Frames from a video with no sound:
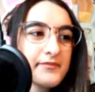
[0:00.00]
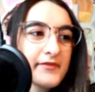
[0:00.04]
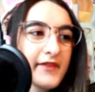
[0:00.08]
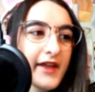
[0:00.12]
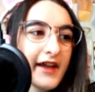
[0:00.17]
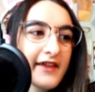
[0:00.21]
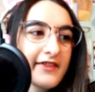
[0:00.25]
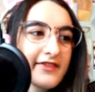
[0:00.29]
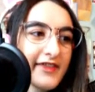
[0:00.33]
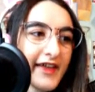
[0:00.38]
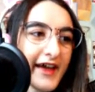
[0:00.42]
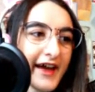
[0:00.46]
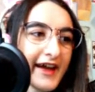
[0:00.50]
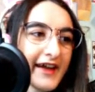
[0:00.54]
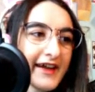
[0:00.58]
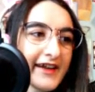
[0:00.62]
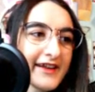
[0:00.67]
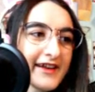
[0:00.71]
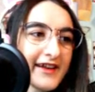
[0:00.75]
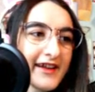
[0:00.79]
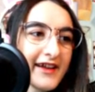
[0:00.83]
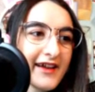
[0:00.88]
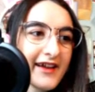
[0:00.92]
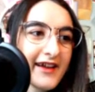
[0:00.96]
And
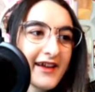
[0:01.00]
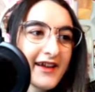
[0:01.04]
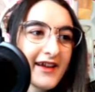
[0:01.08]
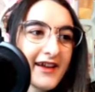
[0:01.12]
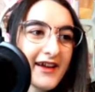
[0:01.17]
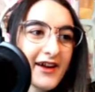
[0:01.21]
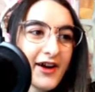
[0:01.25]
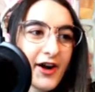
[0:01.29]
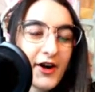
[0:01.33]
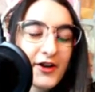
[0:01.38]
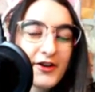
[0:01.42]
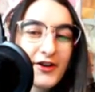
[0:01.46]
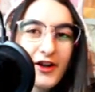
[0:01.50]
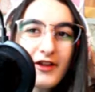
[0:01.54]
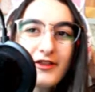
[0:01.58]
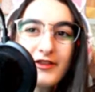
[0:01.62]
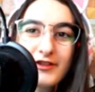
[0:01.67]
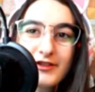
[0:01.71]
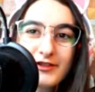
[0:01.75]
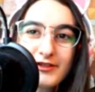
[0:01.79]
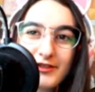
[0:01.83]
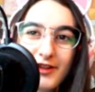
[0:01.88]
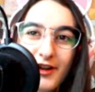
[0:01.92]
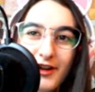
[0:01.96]
then
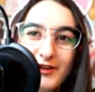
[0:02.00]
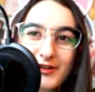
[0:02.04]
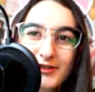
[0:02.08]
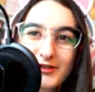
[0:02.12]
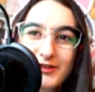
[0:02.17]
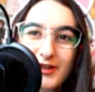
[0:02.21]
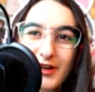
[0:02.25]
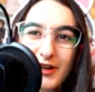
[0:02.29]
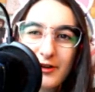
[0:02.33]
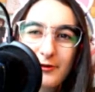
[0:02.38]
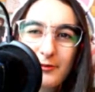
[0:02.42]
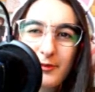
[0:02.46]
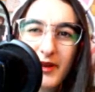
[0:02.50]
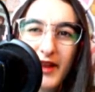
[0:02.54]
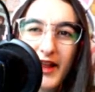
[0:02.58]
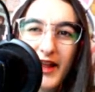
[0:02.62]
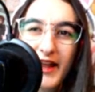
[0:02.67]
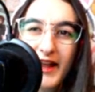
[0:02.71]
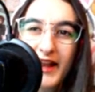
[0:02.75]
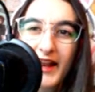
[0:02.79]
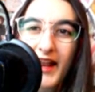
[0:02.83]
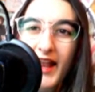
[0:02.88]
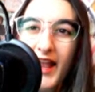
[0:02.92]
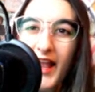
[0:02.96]
another song started
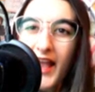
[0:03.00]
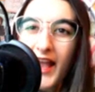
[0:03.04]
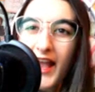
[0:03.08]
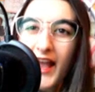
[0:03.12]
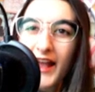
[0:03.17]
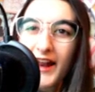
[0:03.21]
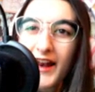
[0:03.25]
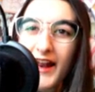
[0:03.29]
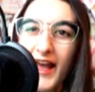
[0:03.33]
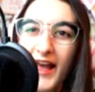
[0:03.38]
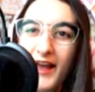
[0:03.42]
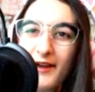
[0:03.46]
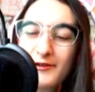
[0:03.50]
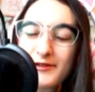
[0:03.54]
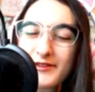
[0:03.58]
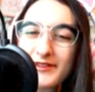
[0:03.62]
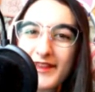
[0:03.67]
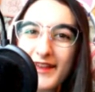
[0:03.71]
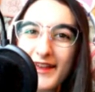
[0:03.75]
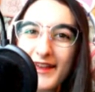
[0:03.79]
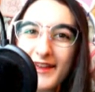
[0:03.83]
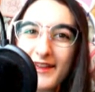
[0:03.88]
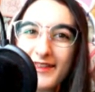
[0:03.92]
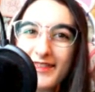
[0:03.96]
playing, and I was
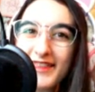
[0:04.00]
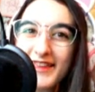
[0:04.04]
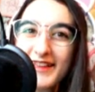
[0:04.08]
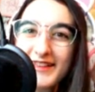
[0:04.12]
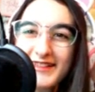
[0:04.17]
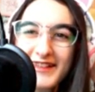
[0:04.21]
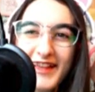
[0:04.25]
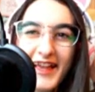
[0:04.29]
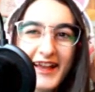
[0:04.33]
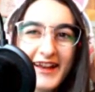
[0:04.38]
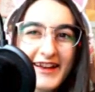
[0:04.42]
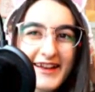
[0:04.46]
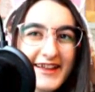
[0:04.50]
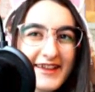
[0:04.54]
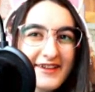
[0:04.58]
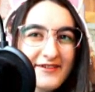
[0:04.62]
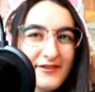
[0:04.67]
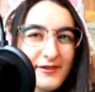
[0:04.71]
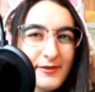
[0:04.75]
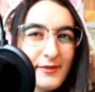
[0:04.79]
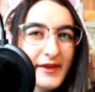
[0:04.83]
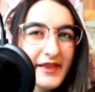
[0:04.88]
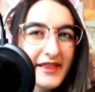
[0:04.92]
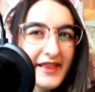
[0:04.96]
like, this kind of
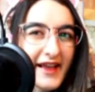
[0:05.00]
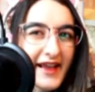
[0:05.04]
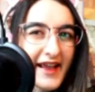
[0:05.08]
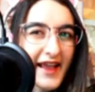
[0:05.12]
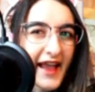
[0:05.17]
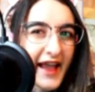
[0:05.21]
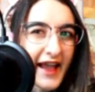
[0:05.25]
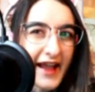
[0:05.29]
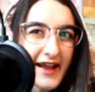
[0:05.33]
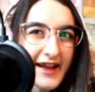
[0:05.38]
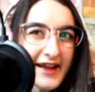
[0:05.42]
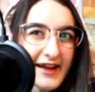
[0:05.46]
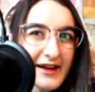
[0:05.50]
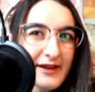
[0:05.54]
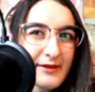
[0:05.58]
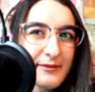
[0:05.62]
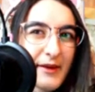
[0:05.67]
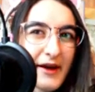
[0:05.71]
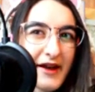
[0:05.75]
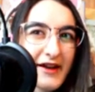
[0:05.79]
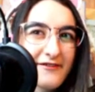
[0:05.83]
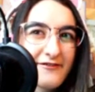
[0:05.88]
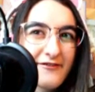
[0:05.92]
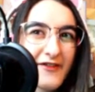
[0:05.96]
gives me like
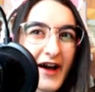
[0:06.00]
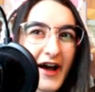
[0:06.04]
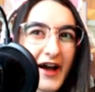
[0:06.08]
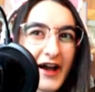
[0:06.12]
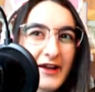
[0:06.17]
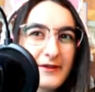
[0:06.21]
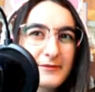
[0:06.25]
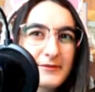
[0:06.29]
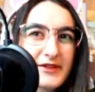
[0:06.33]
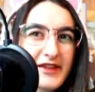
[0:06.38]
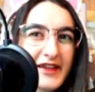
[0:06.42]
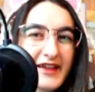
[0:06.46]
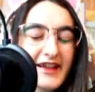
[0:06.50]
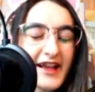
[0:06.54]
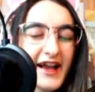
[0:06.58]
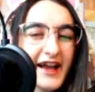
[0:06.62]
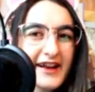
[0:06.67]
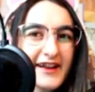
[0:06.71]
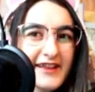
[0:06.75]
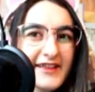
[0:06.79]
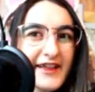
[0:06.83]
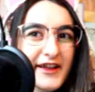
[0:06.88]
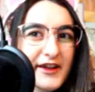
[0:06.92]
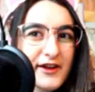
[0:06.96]
anime vibes, like
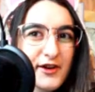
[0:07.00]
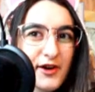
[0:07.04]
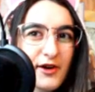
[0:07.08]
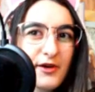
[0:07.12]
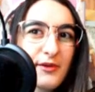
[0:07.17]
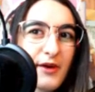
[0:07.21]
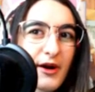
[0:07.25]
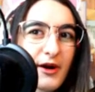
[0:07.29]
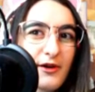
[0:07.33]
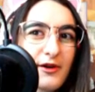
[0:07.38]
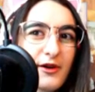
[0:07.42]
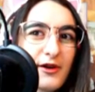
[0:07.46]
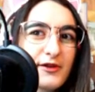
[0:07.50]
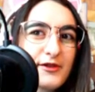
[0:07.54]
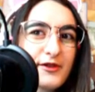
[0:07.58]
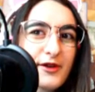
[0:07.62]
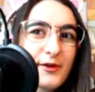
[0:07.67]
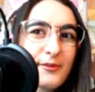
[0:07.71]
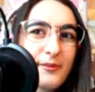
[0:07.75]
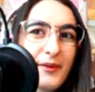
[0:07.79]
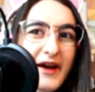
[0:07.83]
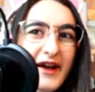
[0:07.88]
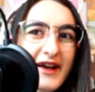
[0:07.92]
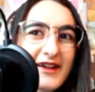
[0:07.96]
kind of like Kuroko no
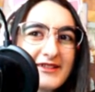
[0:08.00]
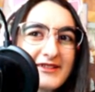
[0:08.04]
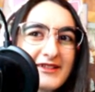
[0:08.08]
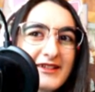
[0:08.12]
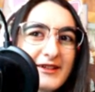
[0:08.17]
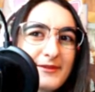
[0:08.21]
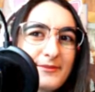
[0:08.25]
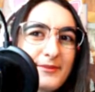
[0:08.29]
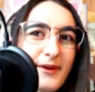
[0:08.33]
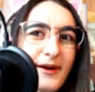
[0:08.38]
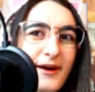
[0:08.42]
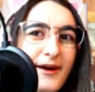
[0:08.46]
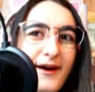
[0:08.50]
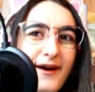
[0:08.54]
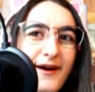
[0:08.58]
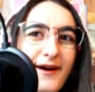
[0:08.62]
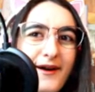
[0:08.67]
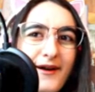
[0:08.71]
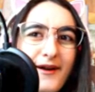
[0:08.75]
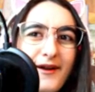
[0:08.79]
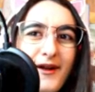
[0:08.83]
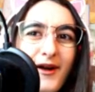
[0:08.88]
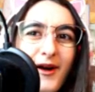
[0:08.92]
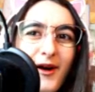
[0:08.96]

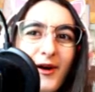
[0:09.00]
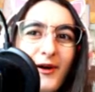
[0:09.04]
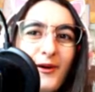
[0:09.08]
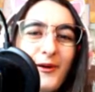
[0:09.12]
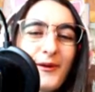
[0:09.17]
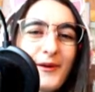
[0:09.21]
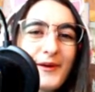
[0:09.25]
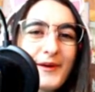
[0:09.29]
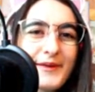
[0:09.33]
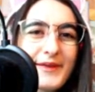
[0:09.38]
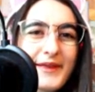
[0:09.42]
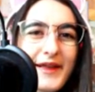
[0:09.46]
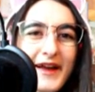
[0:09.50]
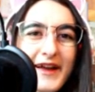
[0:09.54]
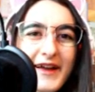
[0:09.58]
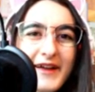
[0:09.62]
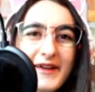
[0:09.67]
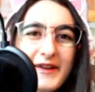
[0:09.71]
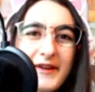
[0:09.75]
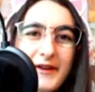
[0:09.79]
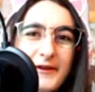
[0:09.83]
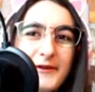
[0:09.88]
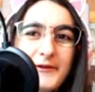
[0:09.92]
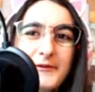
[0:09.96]
Basketball, or
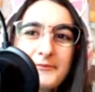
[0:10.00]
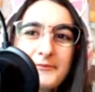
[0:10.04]
like